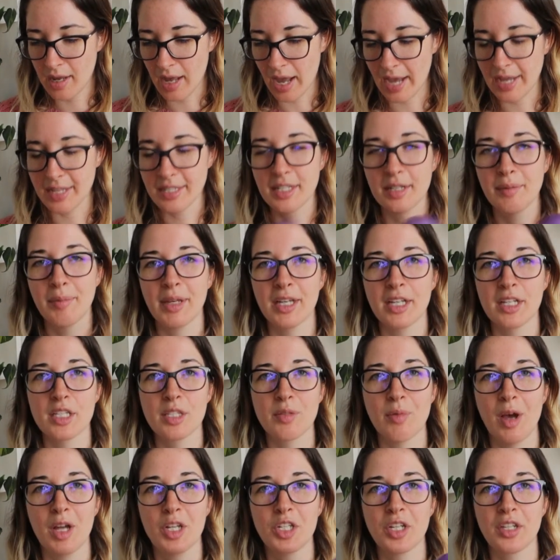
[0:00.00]
I did make a
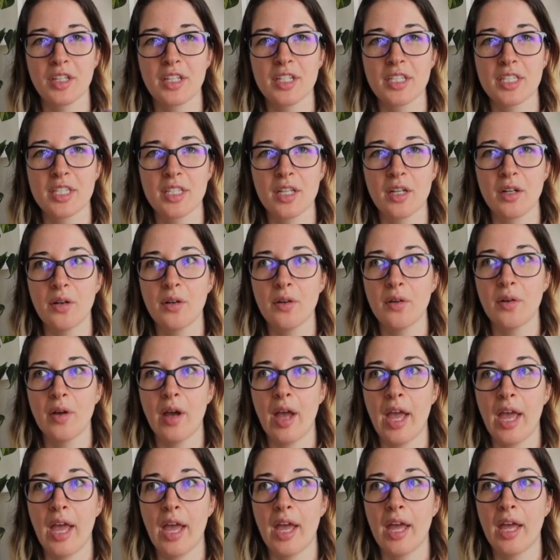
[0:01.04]
swatch in this though
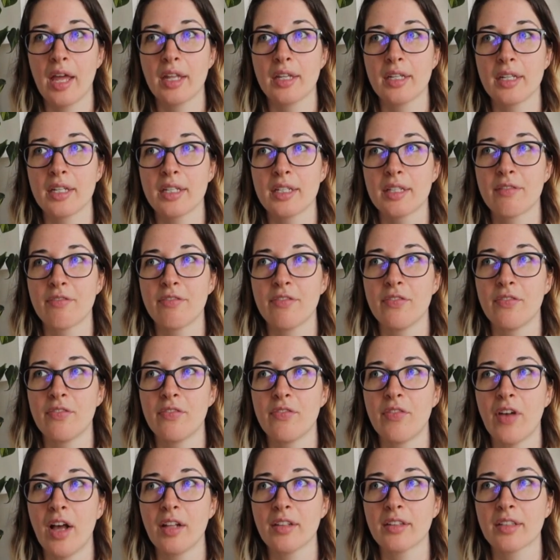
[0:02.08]
and it
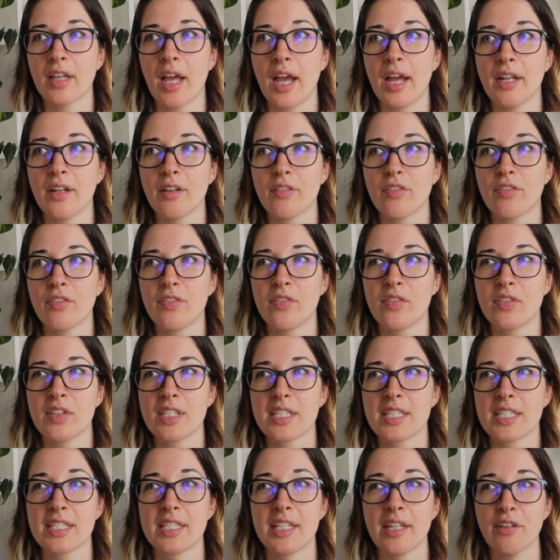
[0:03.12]
felt kind of
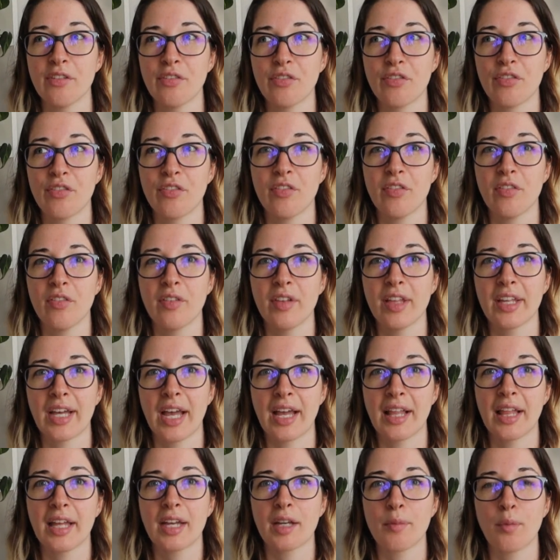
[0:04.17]
stiff. Like
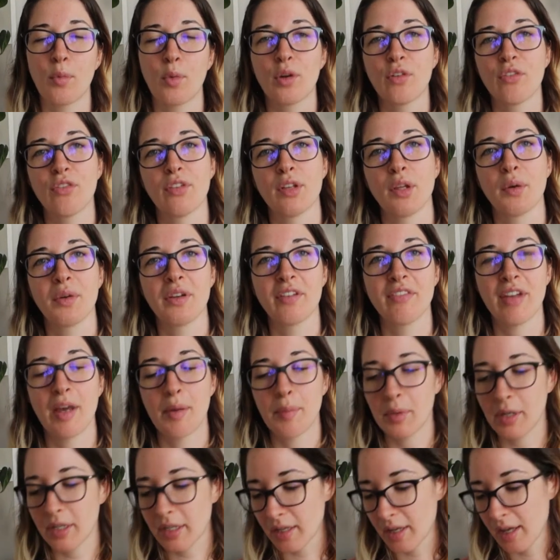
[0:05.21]
I like a more flowy
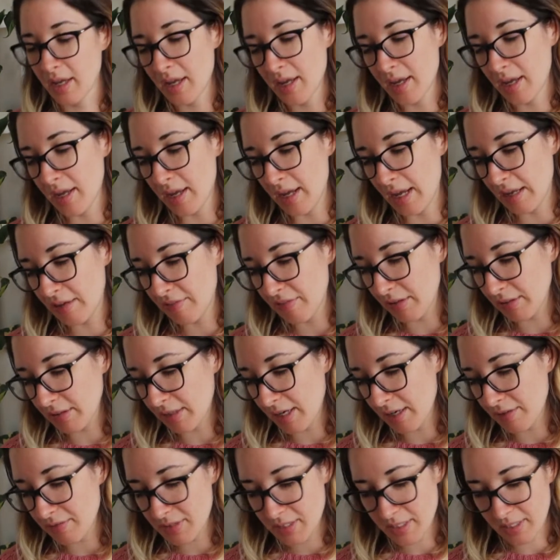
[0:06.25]
fabric. It felt
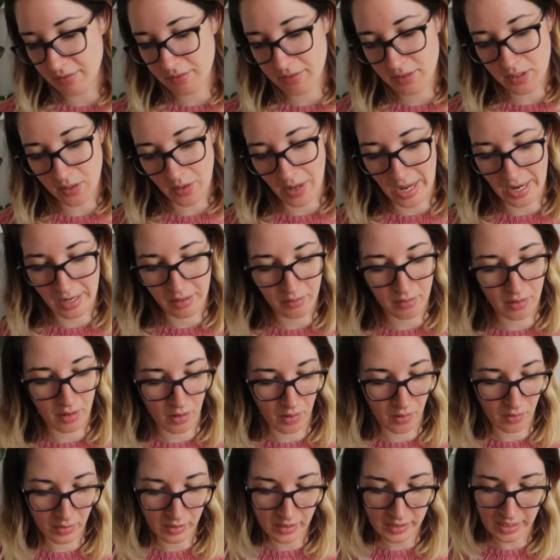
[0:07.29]
kind of stiff, so I don't
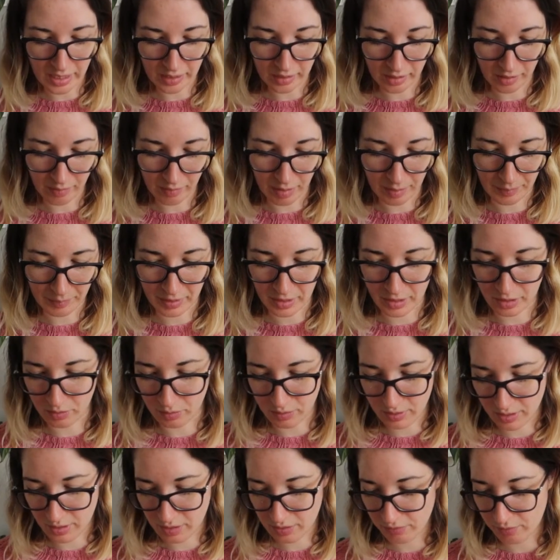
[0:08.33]
know exactly what I'm going to
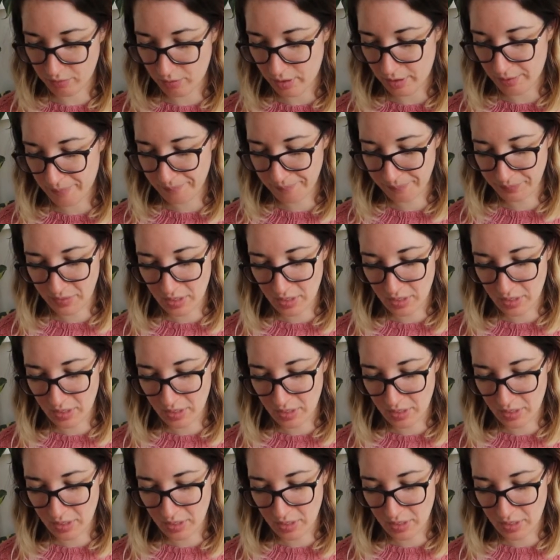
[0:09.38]
use this for.